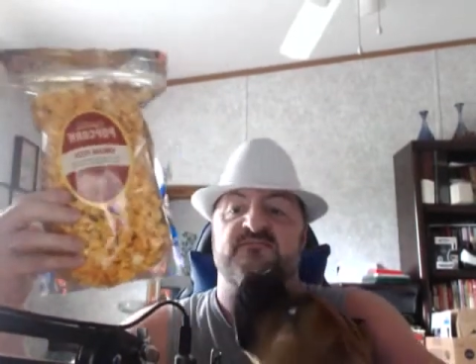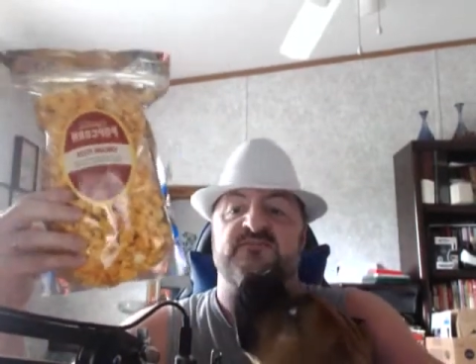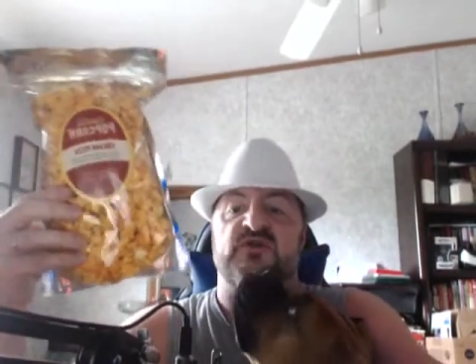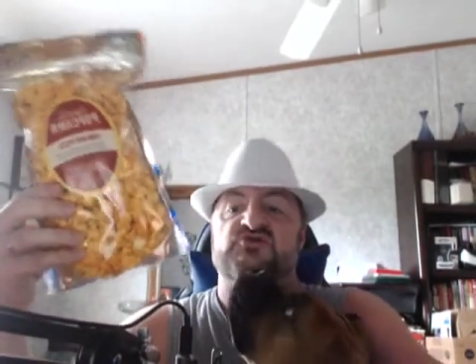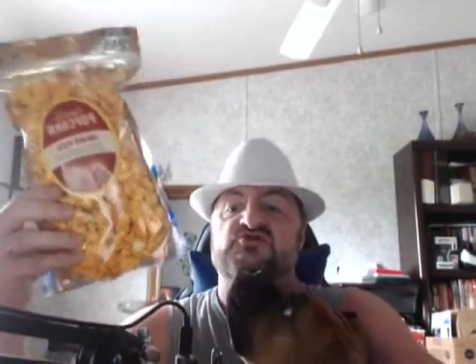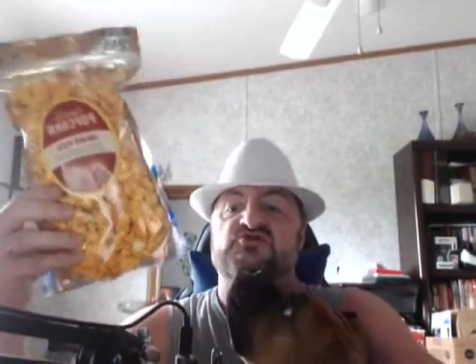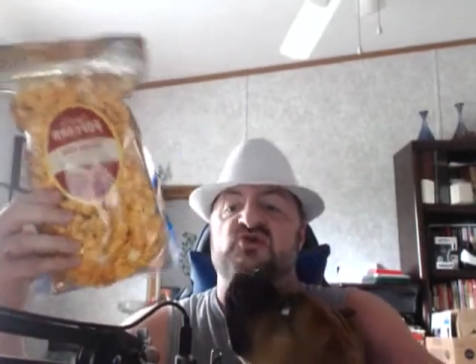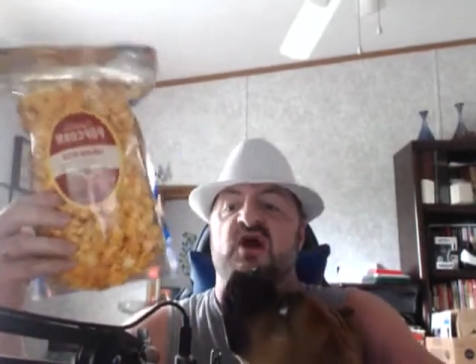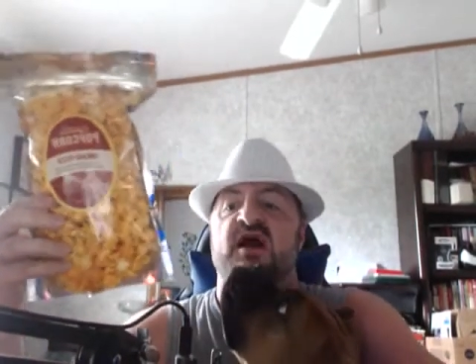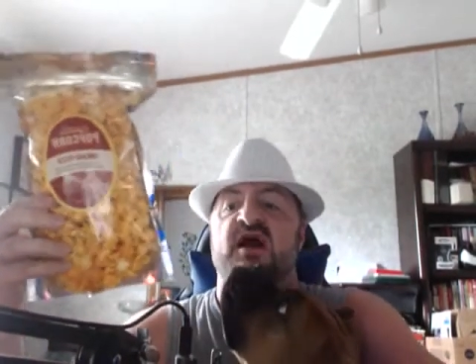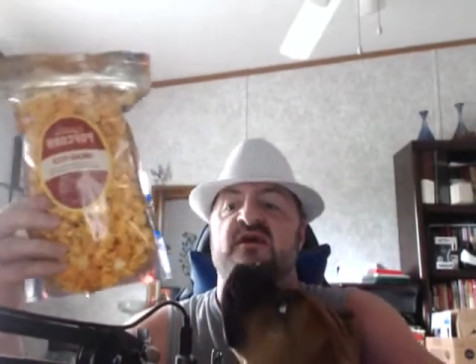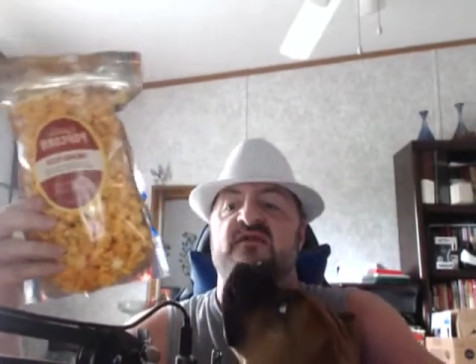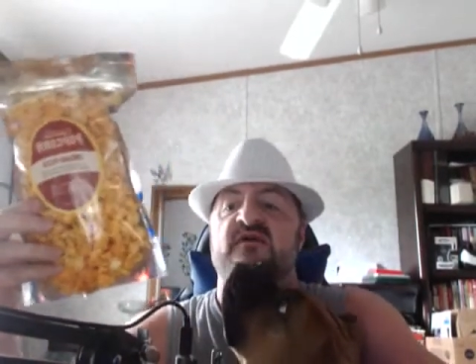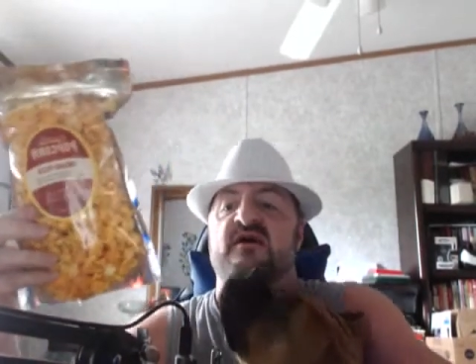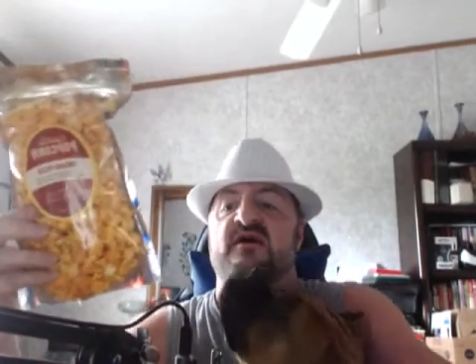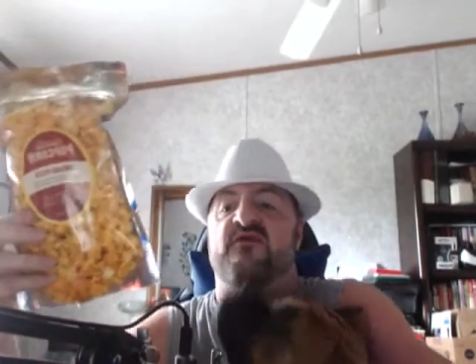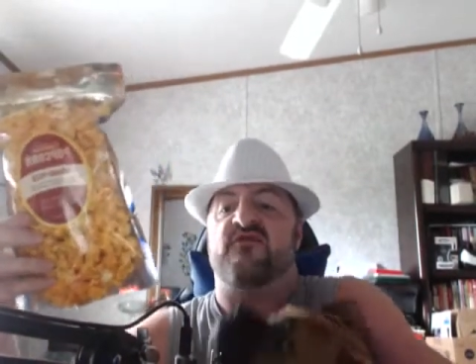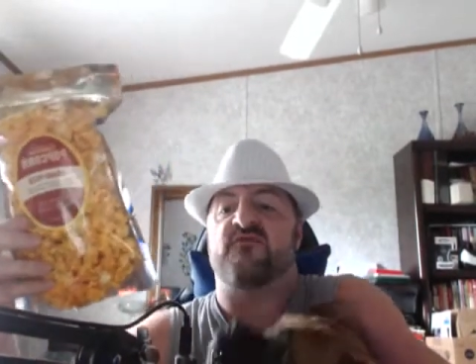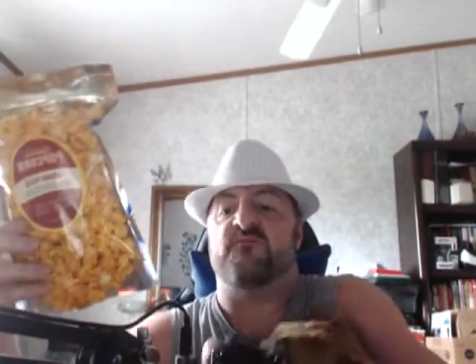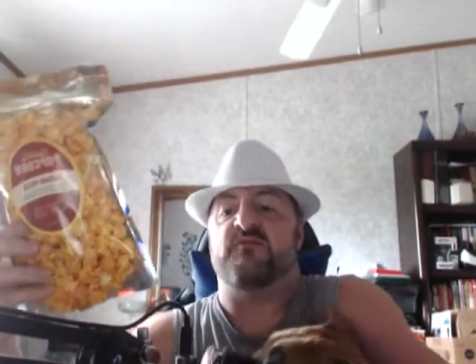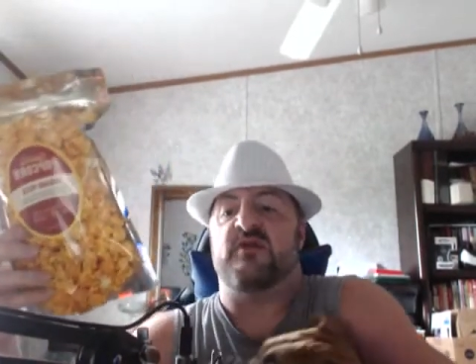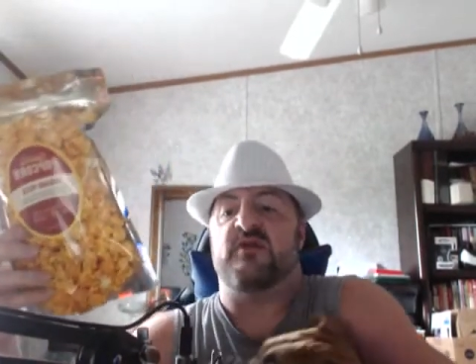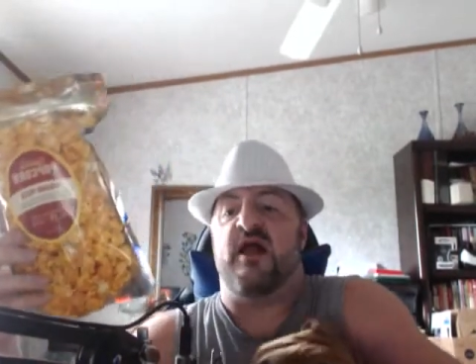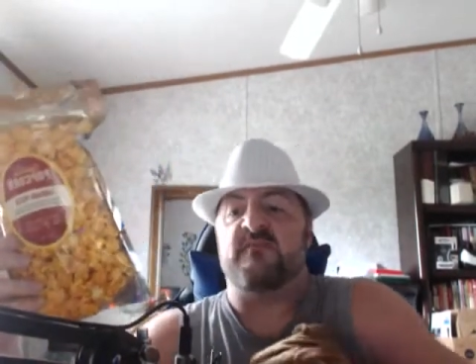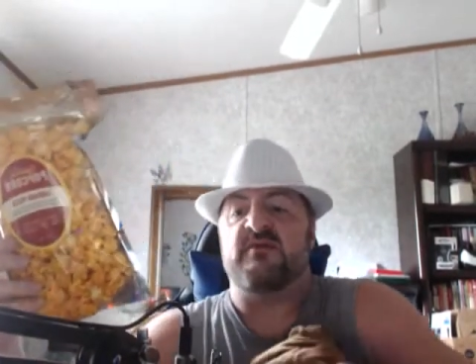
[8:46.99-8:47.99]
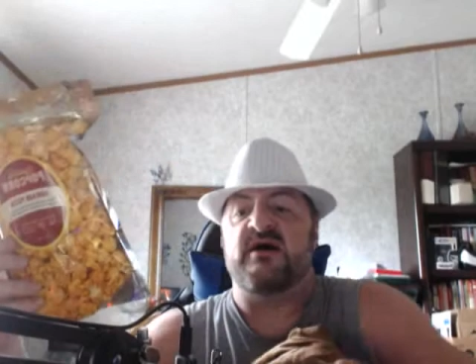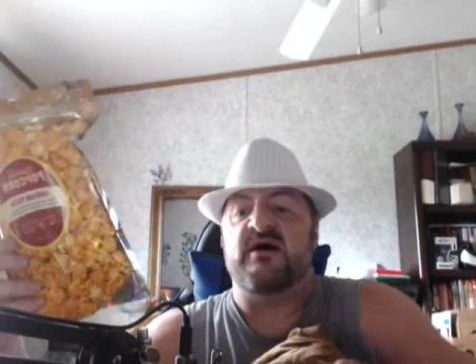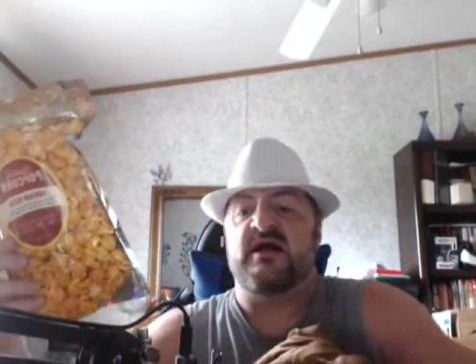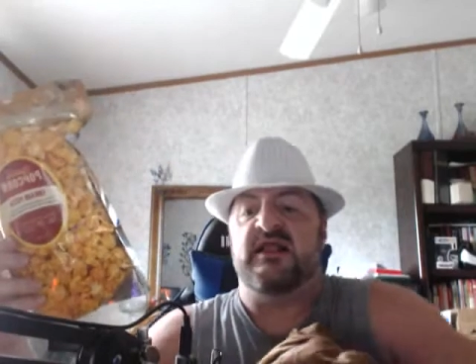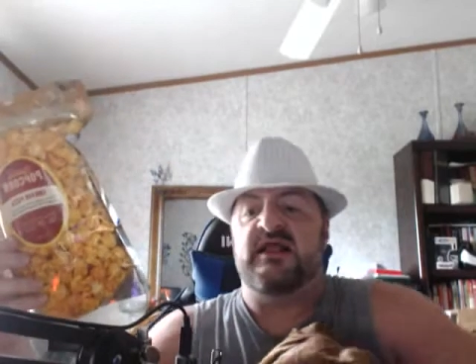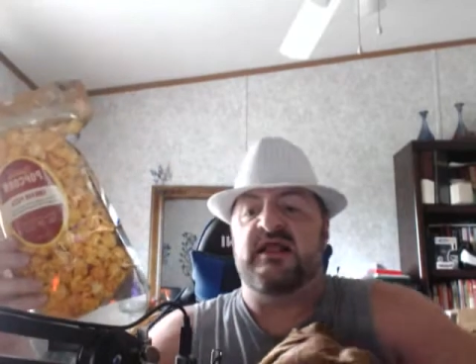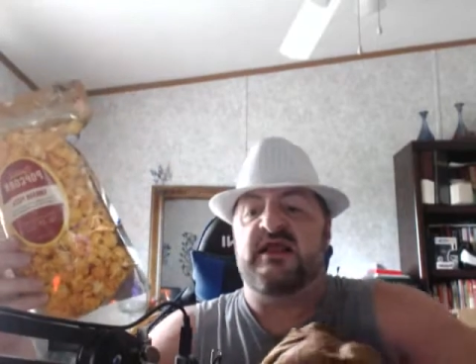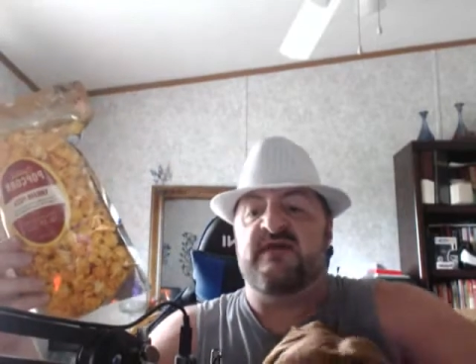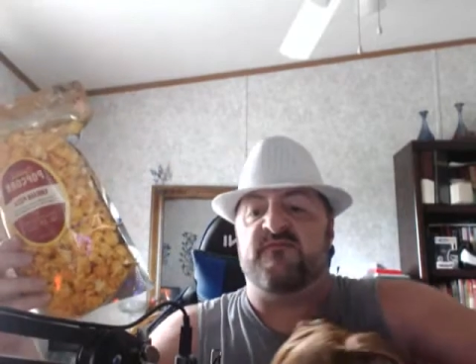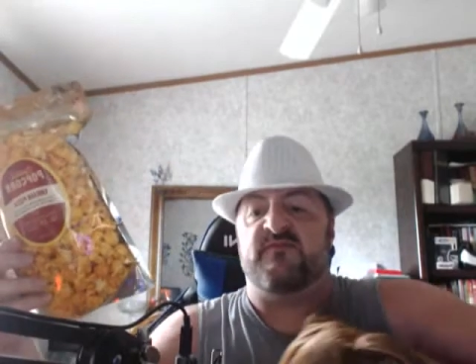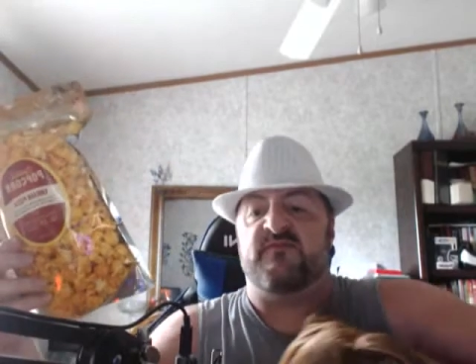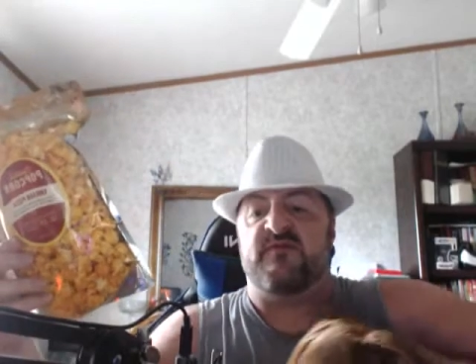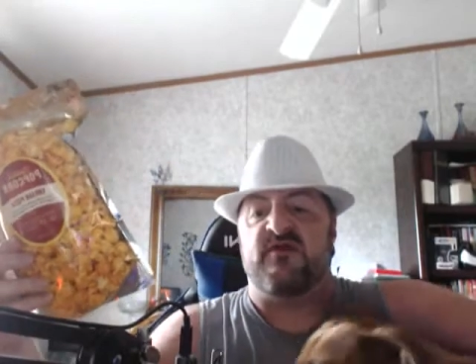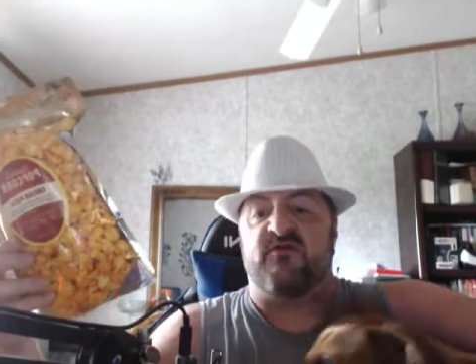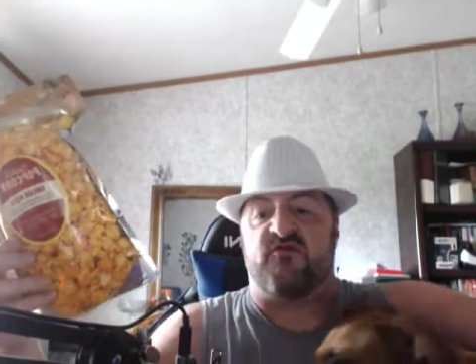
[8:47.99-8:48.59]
to try this, but I'm going to leave